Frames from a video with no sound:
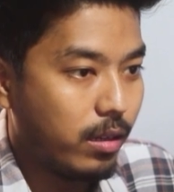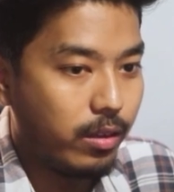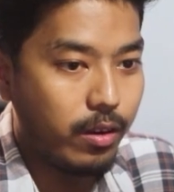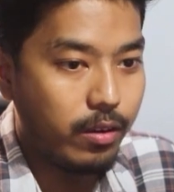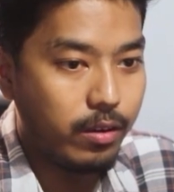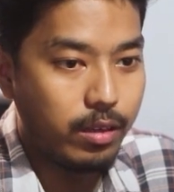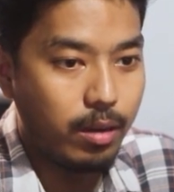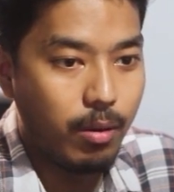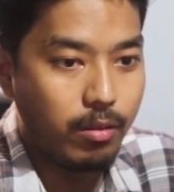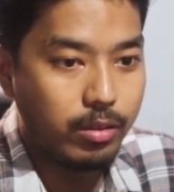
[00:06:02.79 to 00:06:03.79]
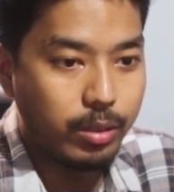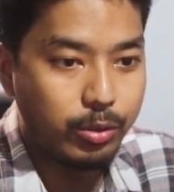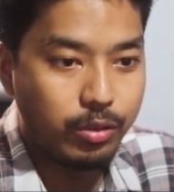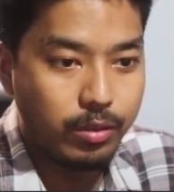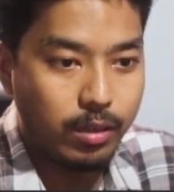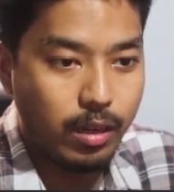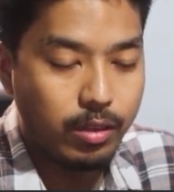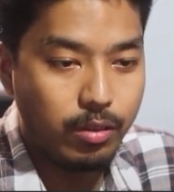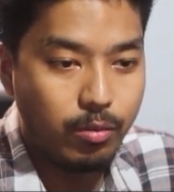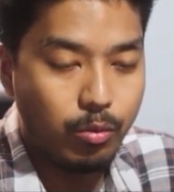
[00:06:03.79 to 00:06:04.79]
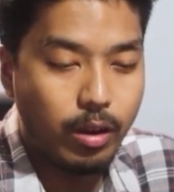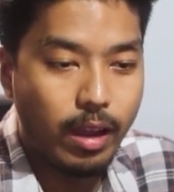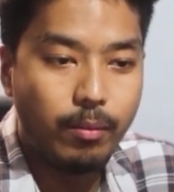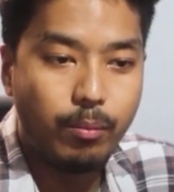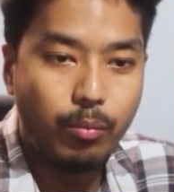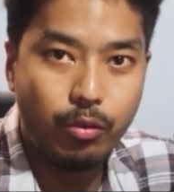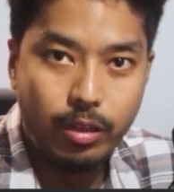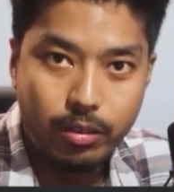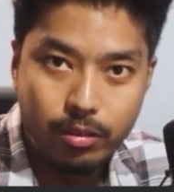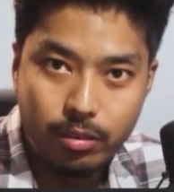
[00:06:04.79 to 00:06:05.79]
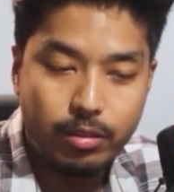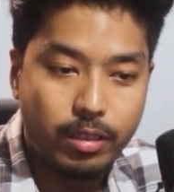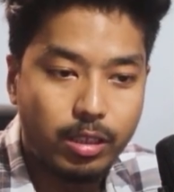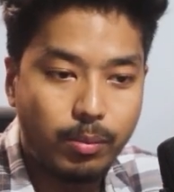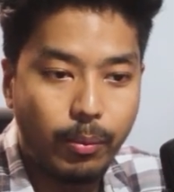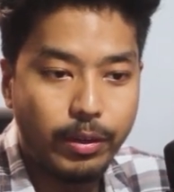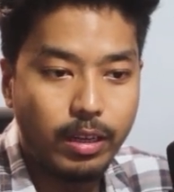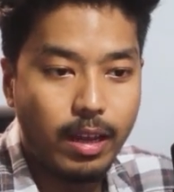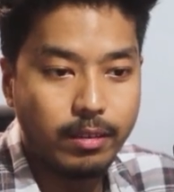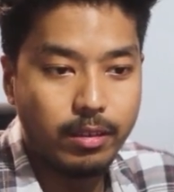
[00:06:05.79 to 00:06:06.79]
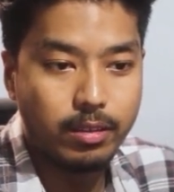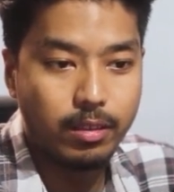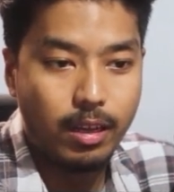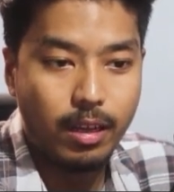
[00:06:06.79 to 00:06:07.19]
here in the about description, as you can put this CSS property like this,